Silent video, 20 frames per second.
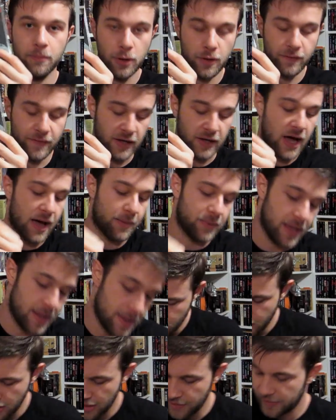Perfect copy.
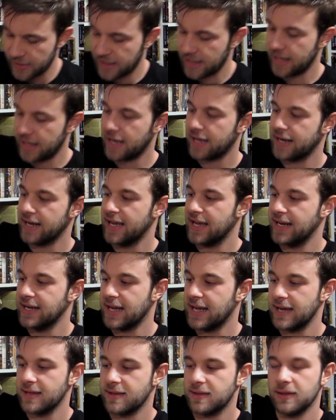And then I got a
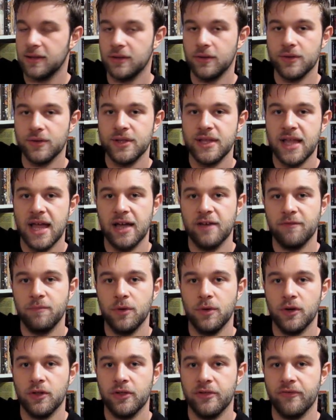nice little stack of
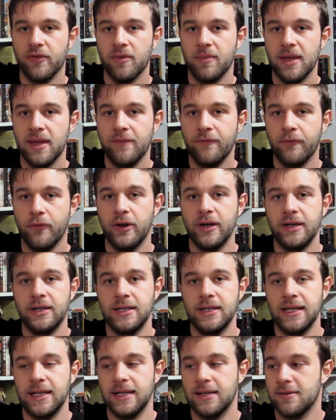books from a
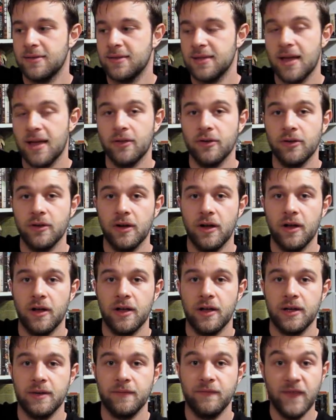friend and seller
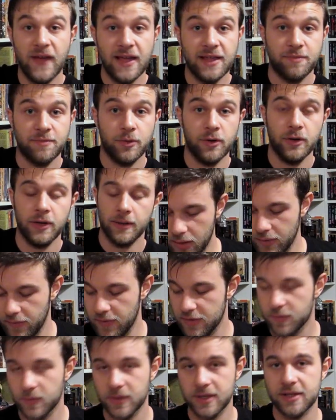on Facebook.
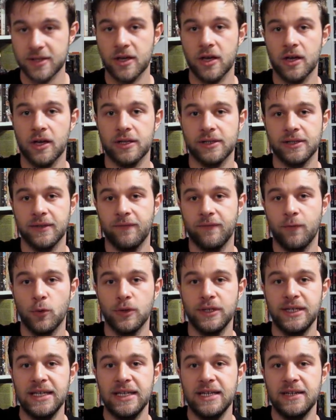This one is called
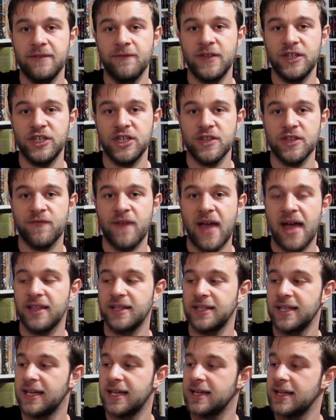14 Vicious
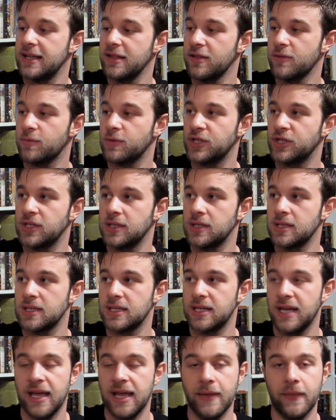Valentines, which is
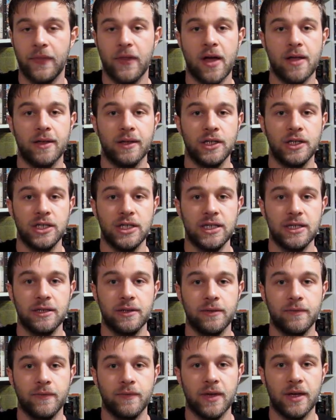an anthology
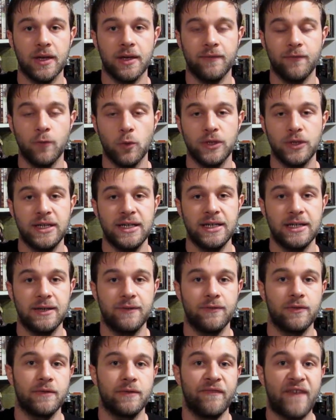of 14
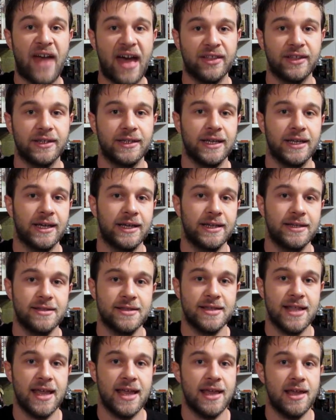different
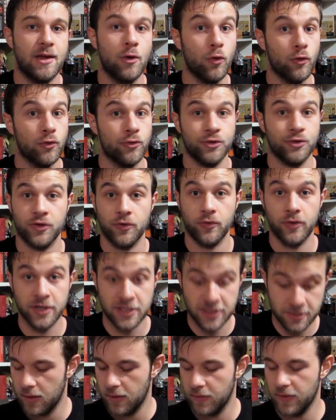Valentine's Day horror
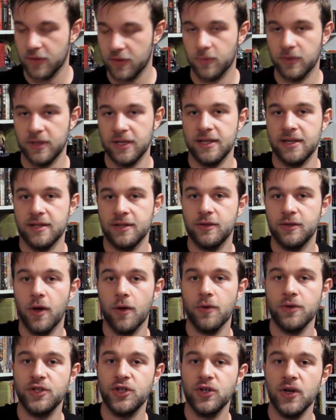stories. This one is
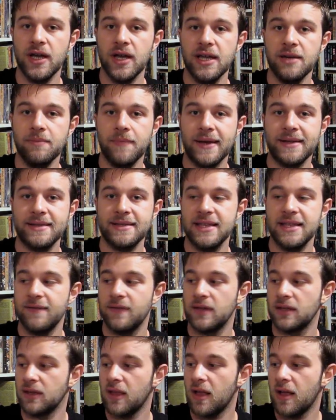Ghost Train by
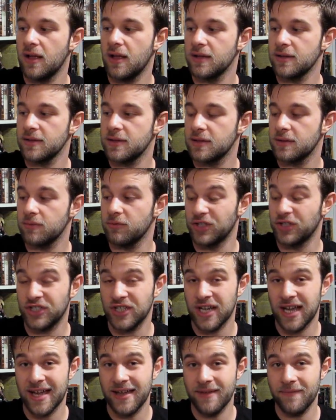Stephen Laws, which
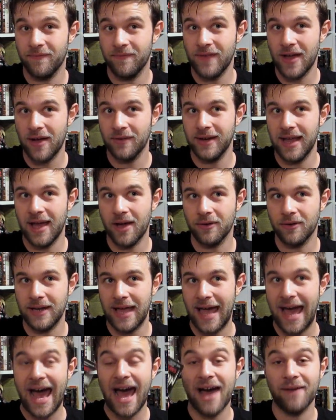I found
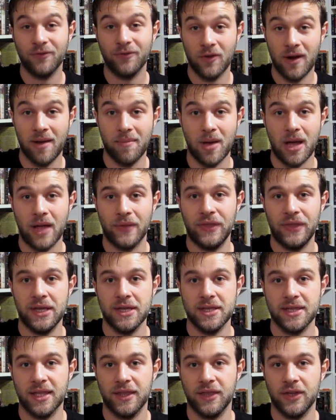out after I bought
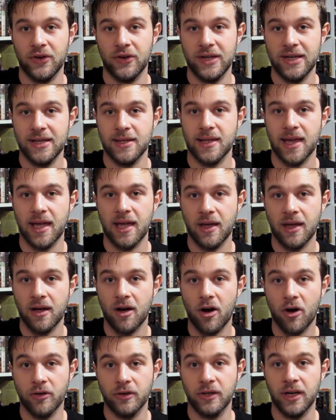this that there is a
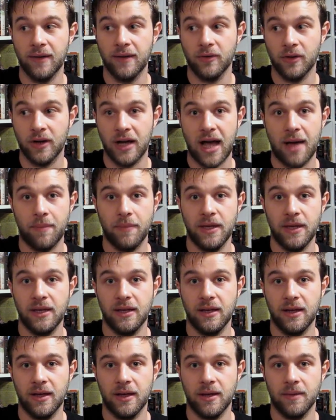hardcover
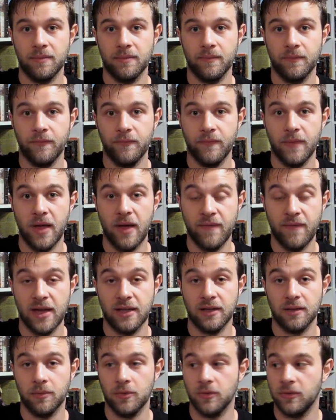copy
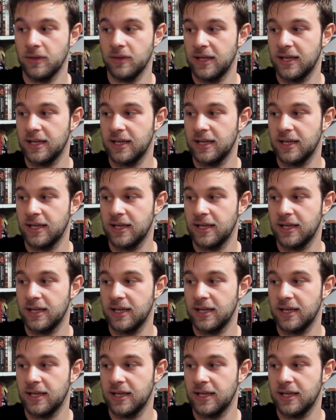available.